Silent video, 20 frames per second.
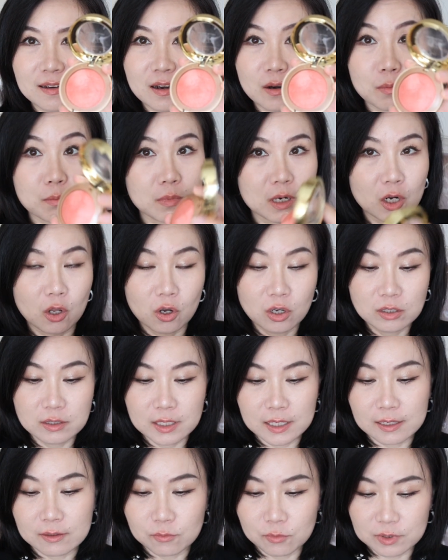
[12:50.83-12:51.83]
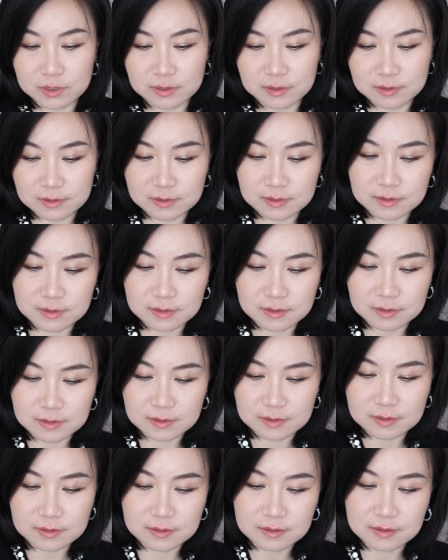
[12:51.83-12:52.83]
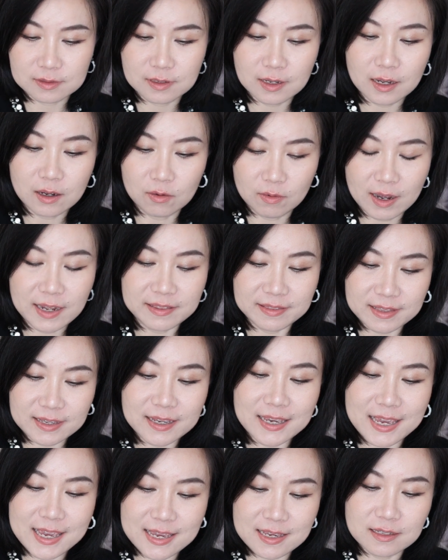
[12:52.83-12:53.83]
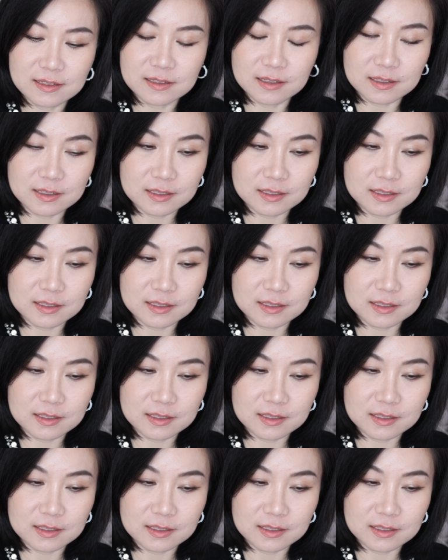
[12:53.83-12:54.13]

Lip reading: Maloney was, I think is